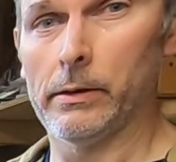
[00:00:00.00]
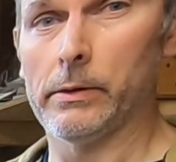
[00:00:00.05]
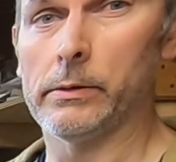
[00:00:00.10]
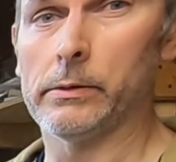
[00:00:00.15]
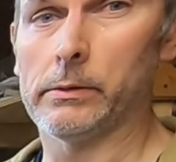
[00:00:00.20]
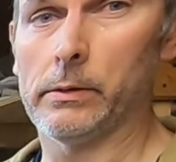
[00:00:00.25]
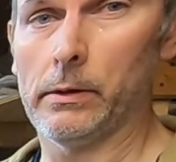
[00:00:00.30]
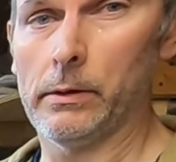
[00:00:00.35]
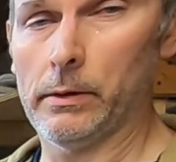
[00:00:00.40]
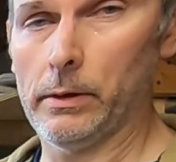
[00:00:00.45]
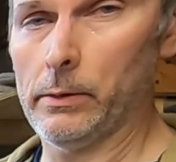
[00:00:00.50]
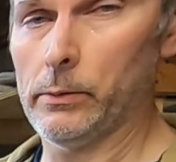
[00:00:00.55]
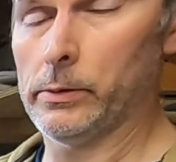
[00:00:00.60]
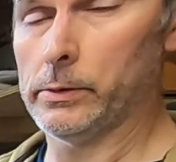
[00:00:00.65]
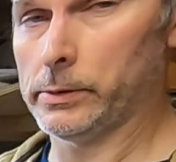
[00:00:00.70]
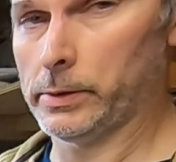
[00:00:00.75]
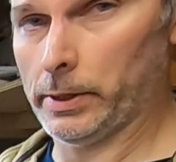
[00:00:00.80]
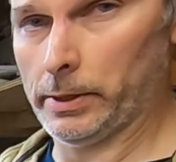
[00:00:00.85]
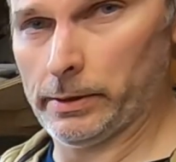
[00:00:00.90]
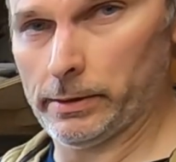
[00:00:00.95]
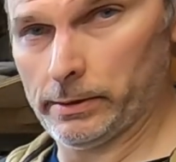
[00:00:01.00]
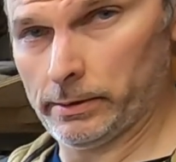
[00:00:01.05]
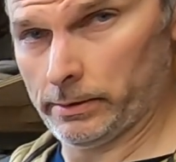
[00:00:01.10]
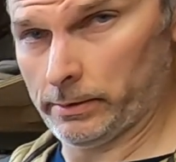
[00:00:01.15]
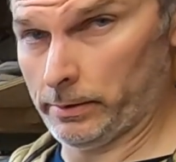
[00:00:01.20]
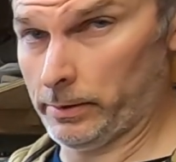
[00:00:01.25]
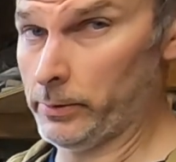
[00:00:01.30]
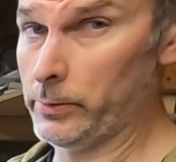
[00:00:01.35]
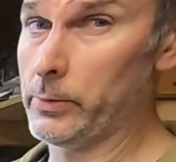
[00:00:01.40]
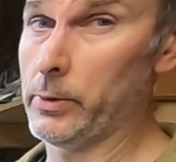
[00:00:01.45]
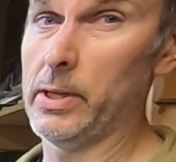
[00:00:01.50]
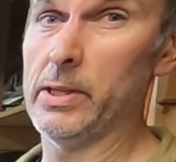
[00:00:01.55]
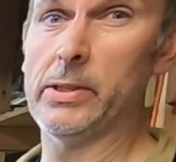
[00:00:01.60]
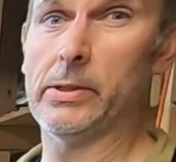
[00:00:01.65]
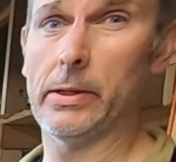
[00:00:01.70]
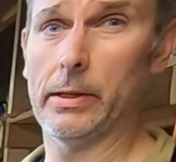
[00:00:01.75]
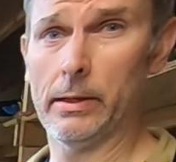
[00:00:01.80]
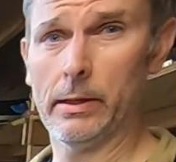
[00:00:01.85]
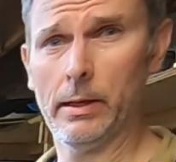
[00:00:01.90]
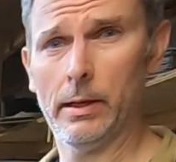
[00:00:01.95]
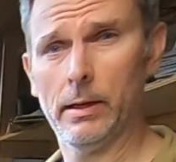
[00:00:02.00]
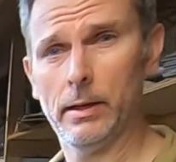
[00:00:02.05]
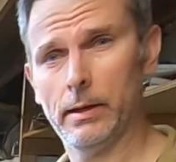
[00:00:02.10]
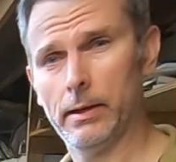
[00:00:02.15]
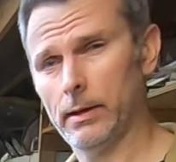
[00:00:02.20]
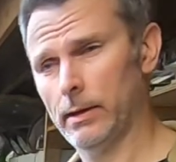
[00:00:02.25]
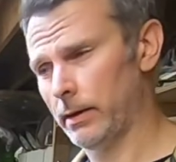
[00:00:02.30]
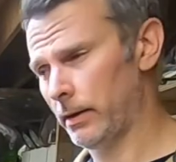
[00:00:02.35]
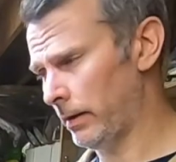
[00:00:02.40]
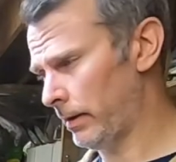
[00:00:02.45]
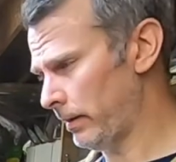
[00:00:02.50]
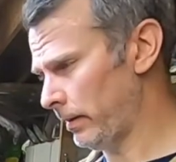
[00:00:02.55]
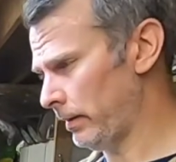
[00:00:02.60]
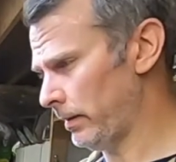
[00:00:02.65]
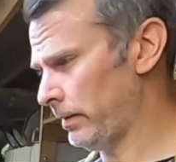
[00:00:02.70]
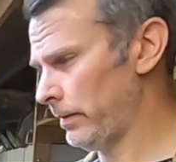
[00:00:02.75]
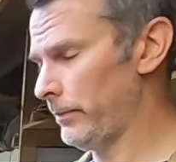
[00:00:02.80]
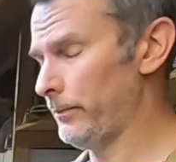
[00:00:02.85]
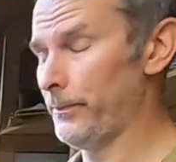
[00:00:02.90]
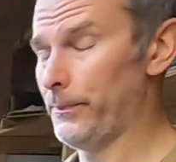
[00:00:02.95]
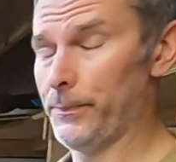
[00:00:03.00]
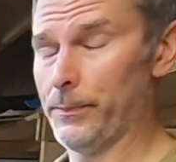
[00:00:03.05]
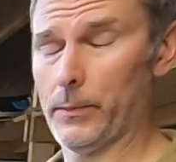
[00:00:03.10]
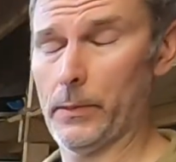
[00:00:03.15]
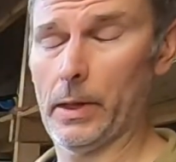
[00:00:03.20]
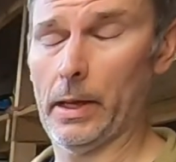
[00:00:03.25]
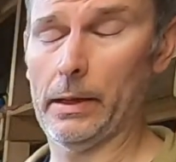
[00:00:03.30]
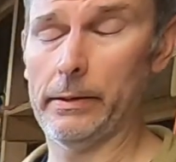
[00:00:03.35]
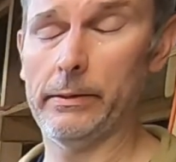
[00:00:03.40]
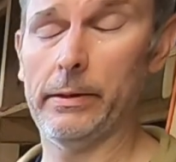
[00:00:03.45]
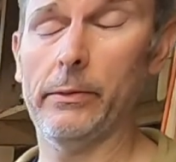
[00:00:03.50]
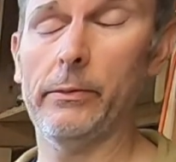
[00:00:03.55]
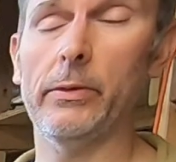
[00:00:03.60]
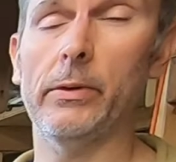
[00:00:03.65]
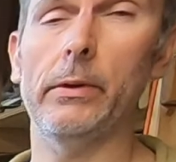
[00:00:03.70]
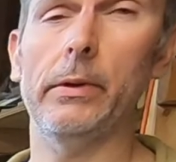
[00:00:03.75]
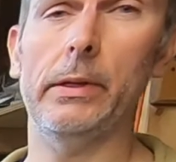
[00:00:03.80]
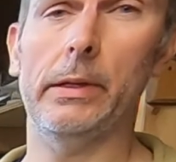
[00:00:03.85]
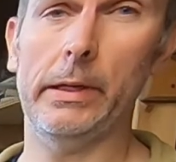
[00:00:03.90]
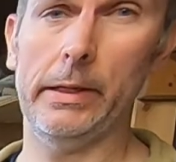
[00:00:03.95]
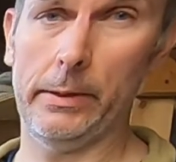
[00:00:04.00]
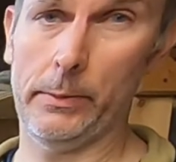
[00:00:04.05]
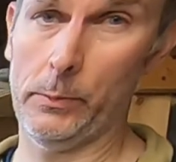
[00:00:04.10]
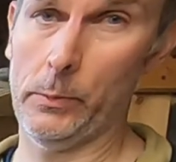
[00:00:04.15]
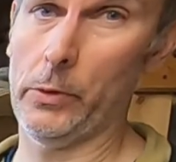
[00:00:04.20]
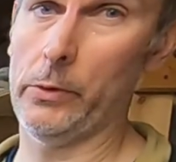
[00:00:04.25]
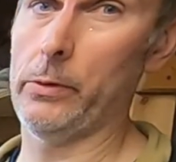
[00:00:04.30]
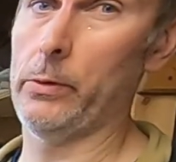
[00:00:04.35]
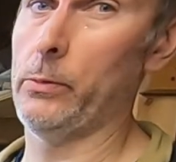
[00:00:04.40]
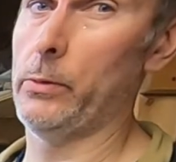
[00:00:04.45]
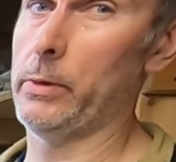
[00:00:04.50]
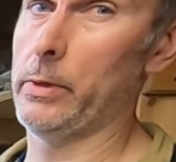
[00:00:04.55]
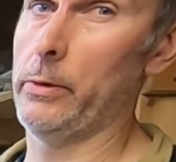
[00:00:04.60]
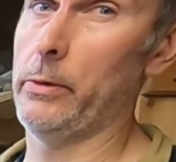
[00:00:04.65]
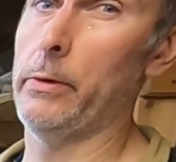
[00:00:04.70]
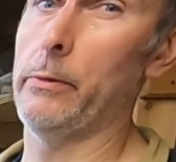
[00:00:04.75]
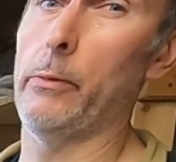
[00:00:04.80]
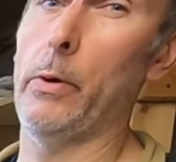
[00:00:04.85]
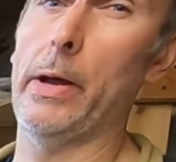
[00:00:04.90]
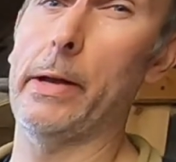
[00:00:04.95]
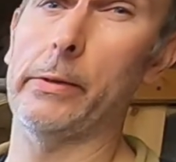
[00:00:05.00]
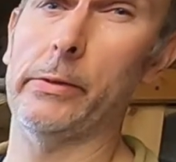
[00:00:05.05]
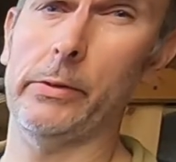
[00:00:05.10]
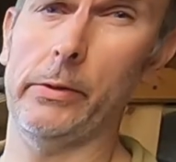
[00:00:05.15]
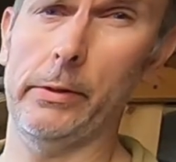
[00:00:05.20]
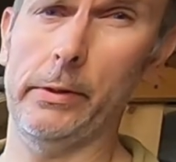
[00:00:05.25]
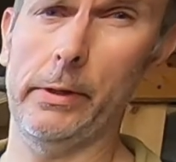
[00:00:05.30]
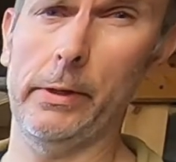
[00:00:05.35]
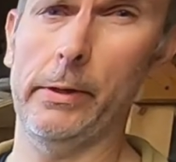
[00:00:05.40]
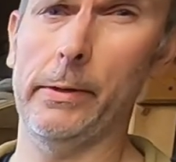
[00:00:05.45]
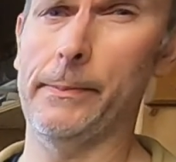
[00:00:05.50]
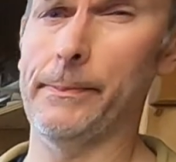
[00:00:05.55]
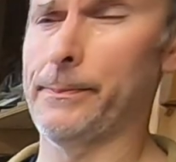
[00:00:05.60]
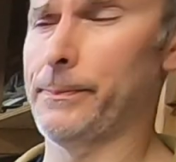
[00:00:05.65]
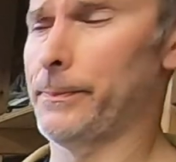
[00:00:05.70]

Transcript: So that was interesting. Definitely needed more than one coat of wax on there.